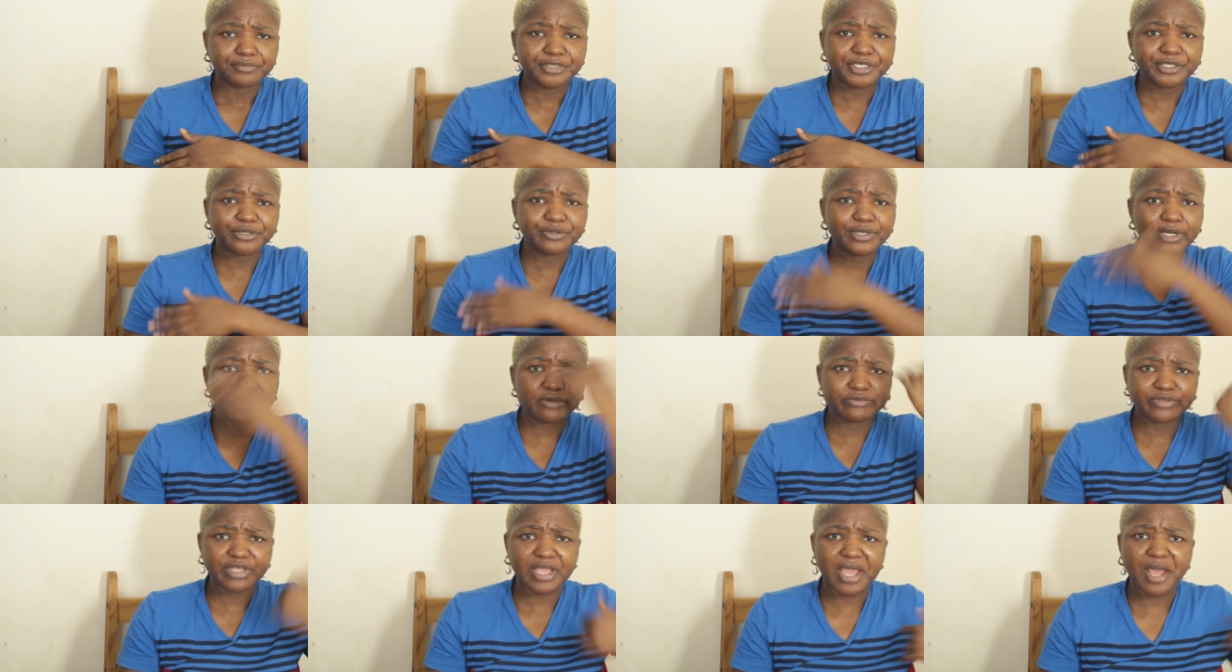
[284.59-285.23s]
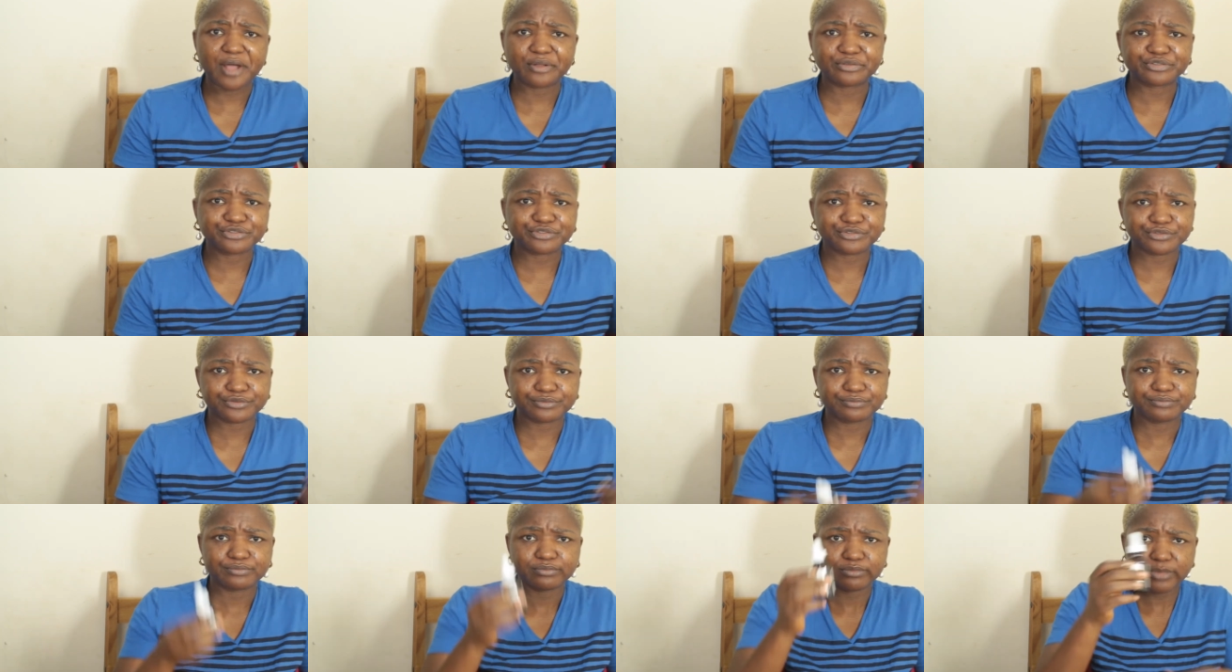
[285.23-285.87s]
the owner of the
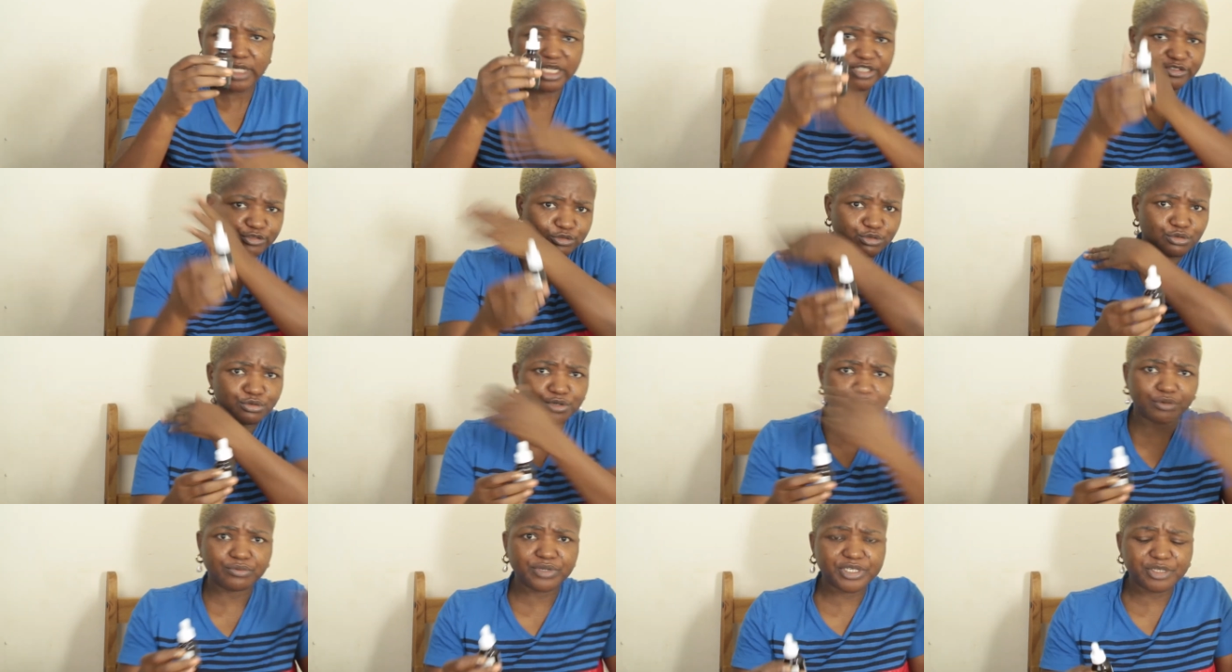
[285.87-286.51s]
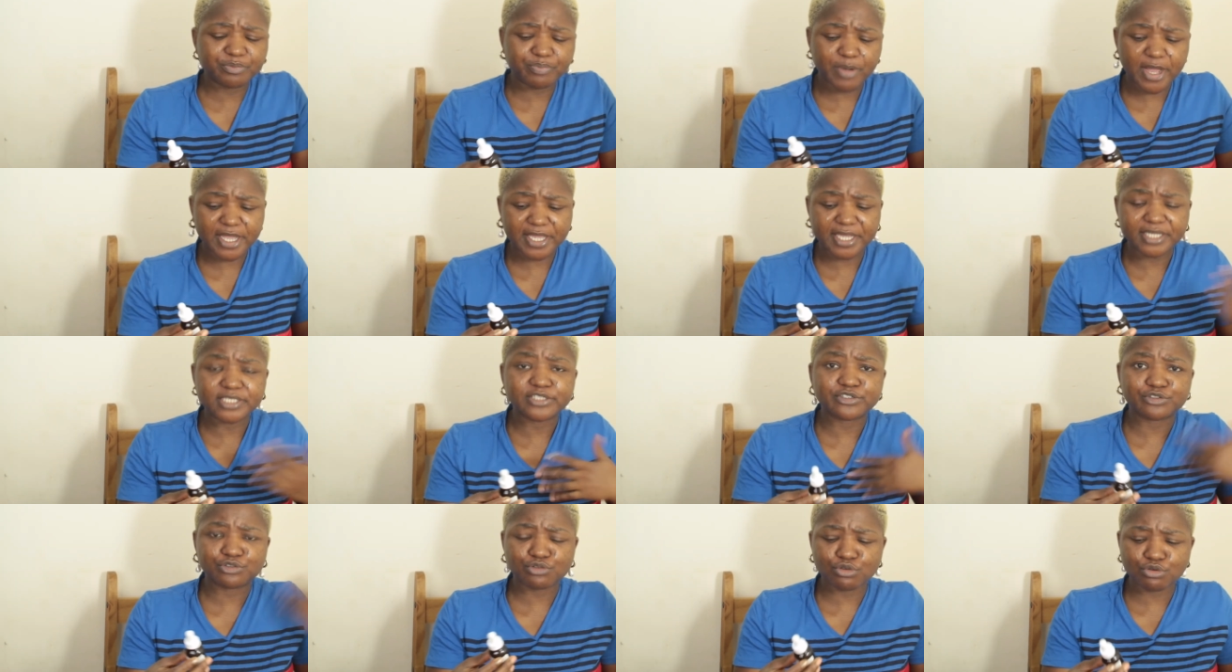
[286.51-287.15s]
house has thrown away the
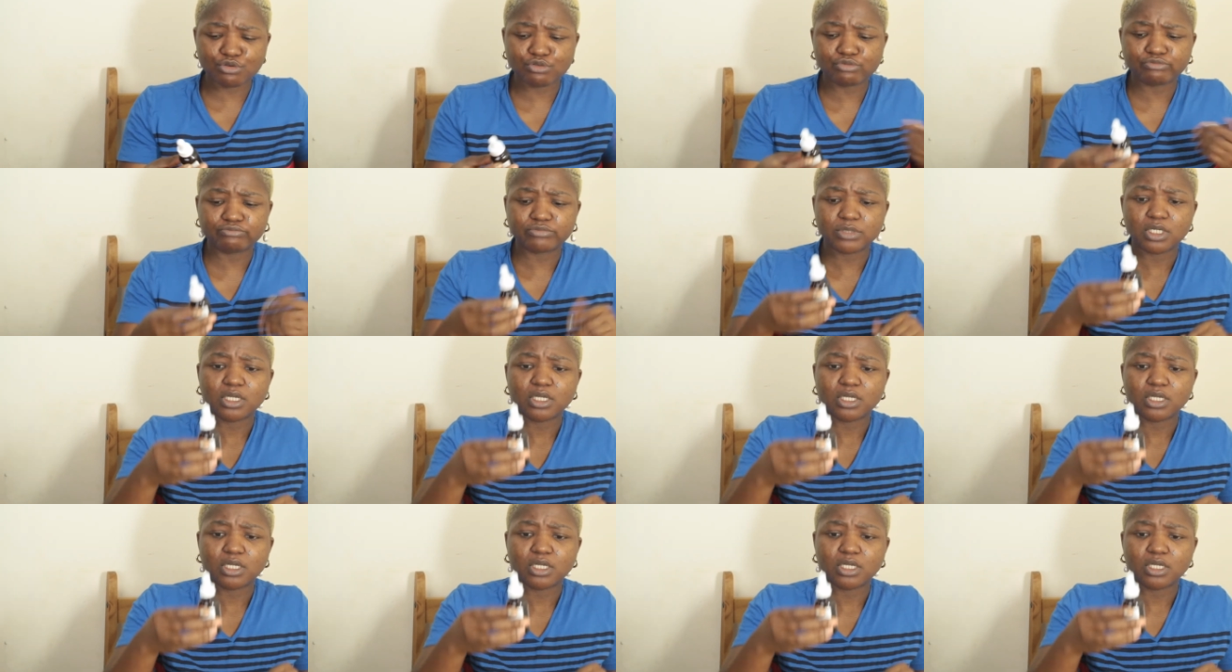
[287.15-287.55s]
packet. So